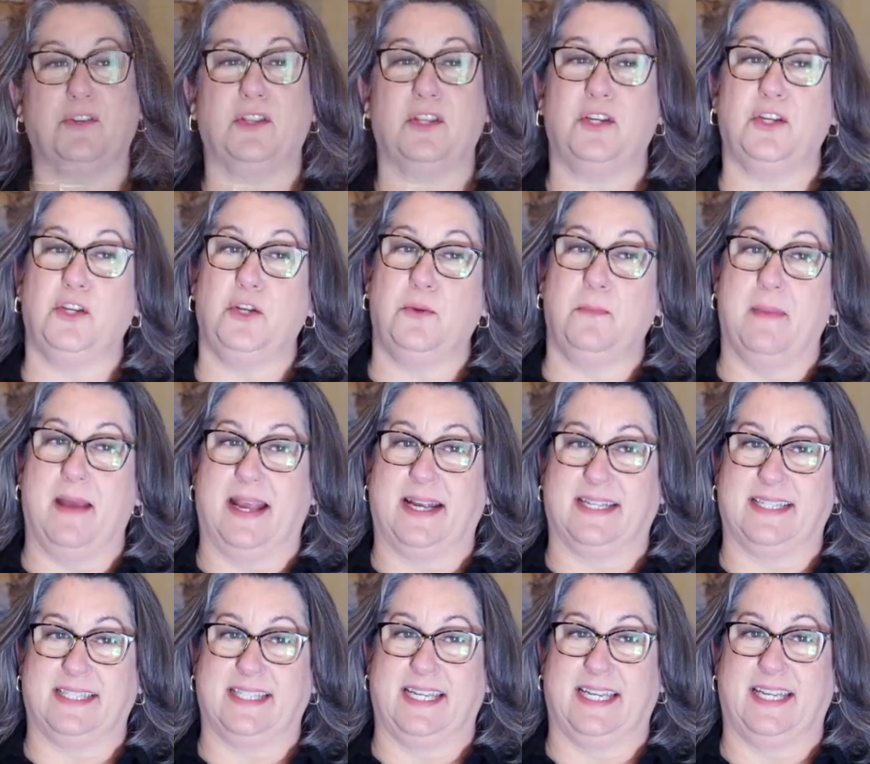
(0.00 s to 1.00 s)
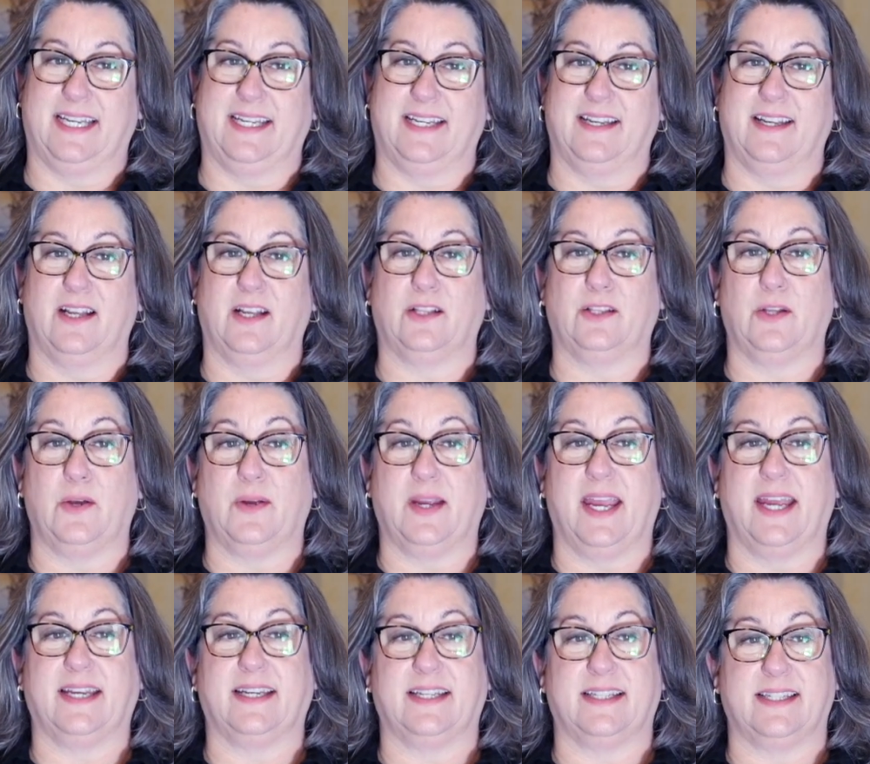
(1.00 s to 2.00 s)
the new magazine,
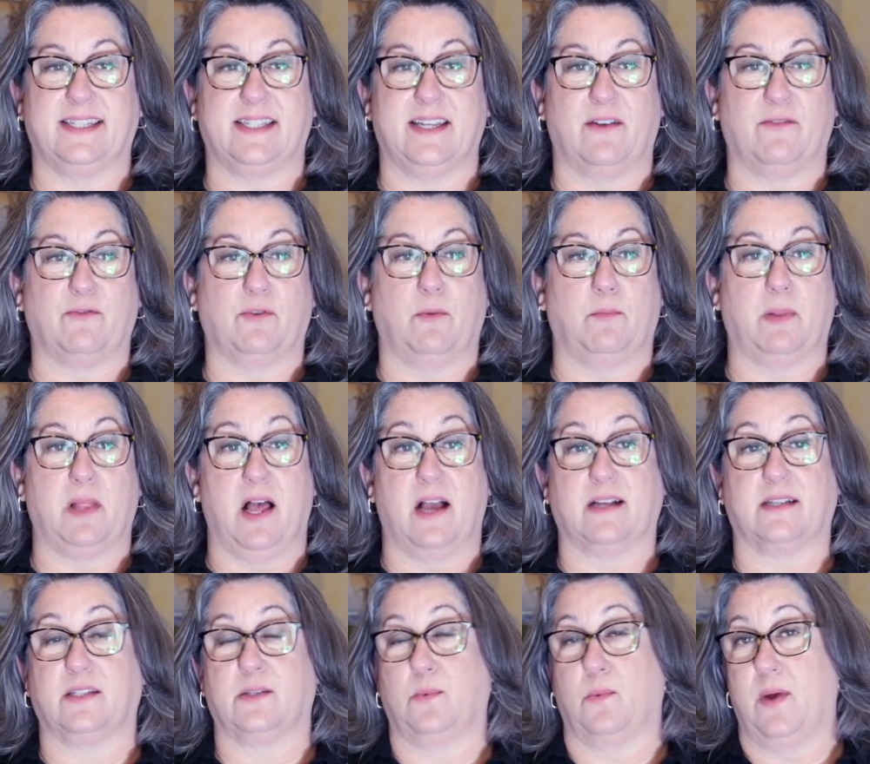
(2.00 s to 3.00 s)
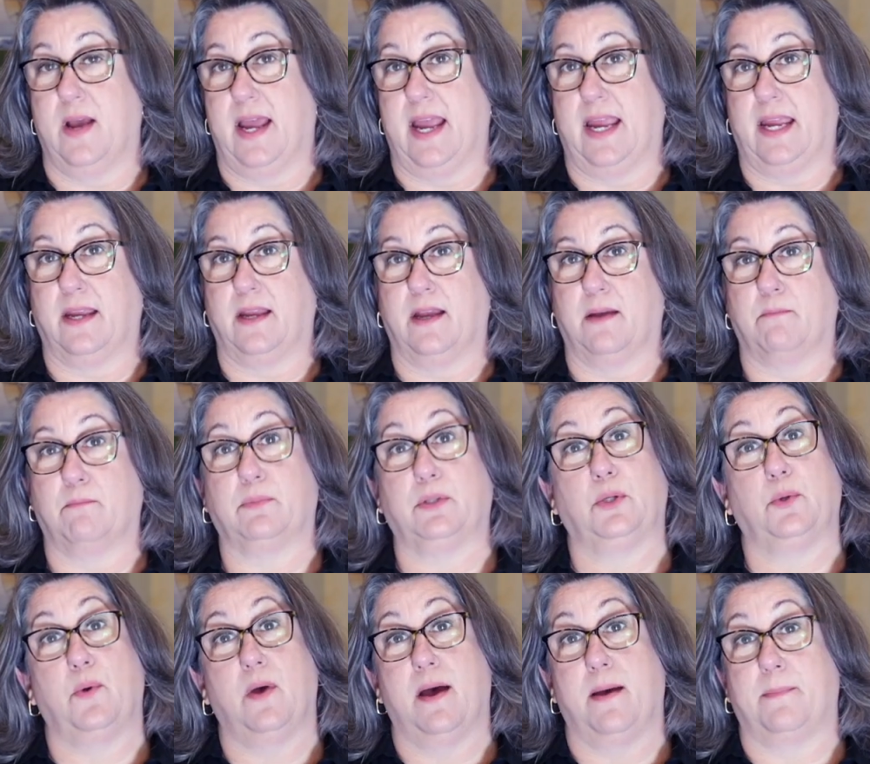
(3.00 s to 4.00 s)
located several blocks away,
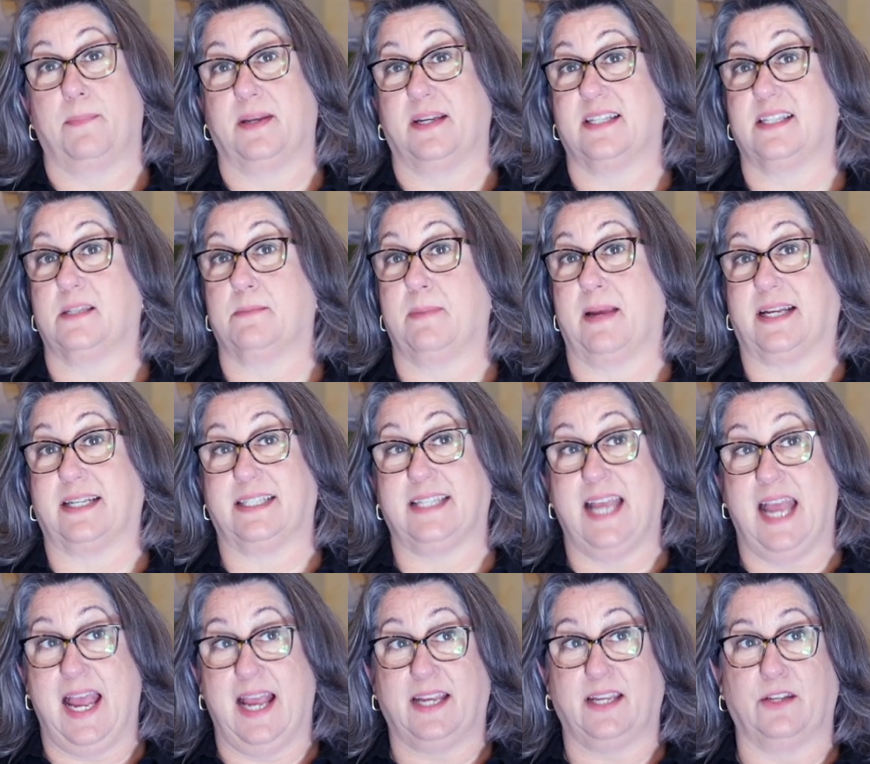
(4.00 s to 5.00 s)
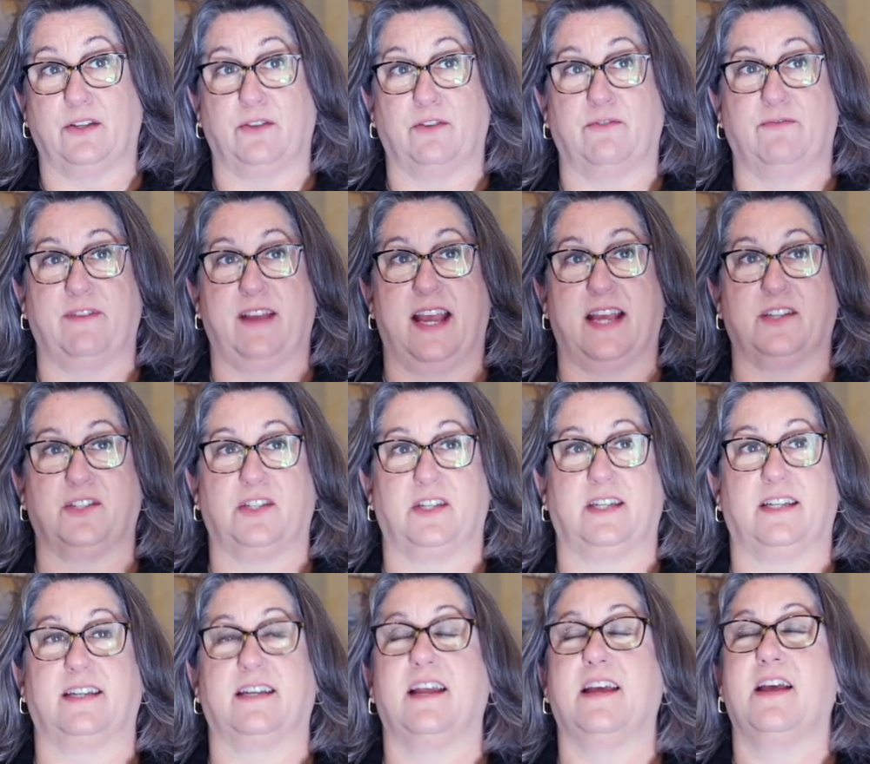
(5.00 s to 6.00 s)
blew up in a spectacular
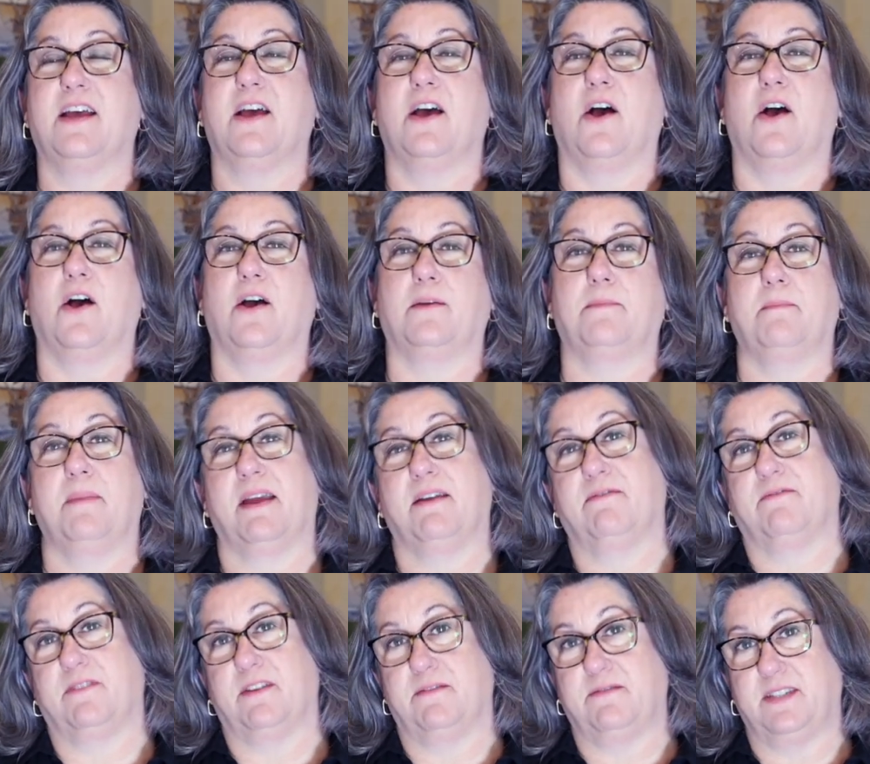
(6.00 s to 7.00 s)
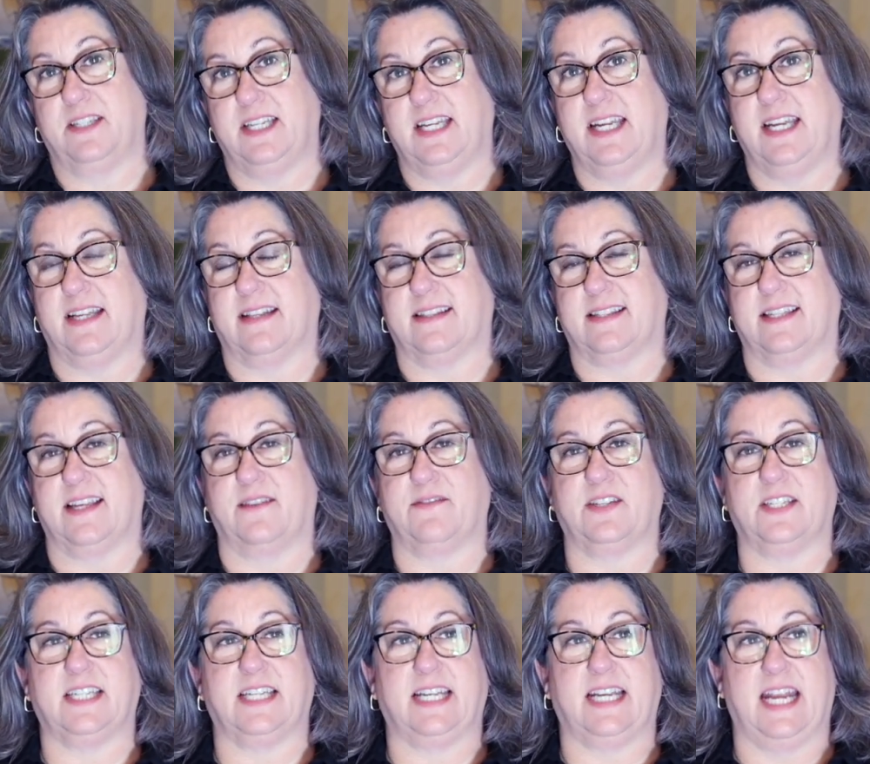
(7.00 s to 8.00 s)
fashion on May 15,
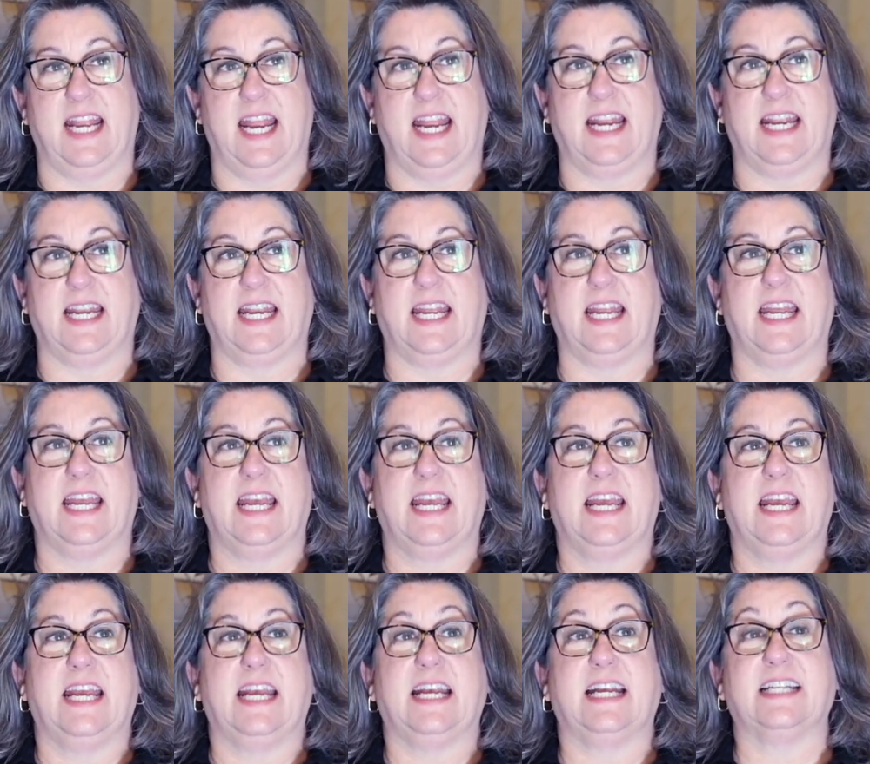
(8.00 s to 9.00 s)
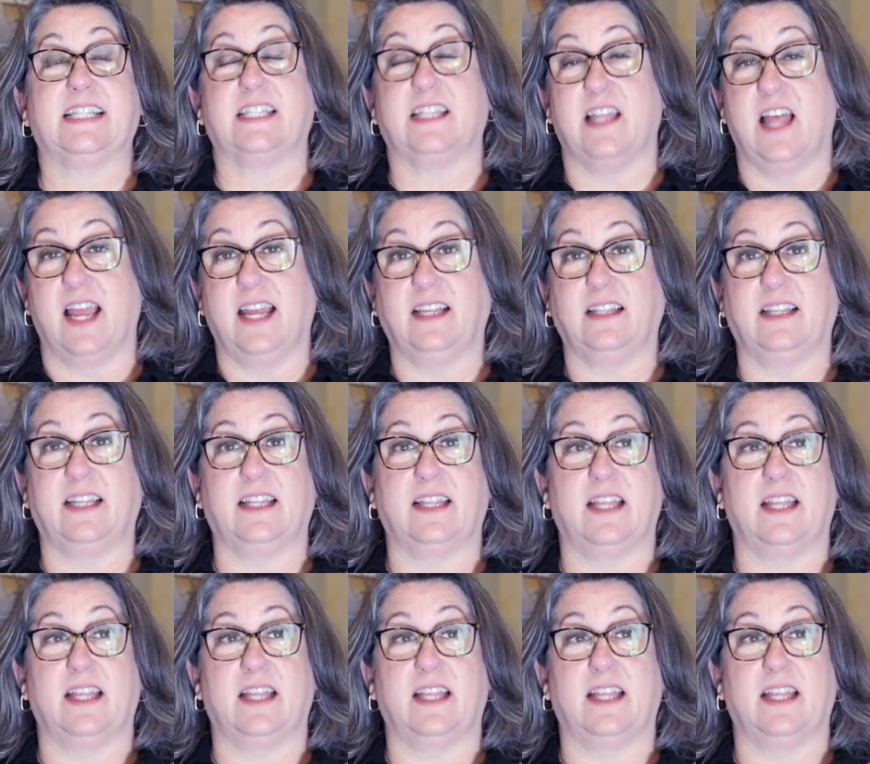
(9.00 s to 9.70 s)
1780, it's likely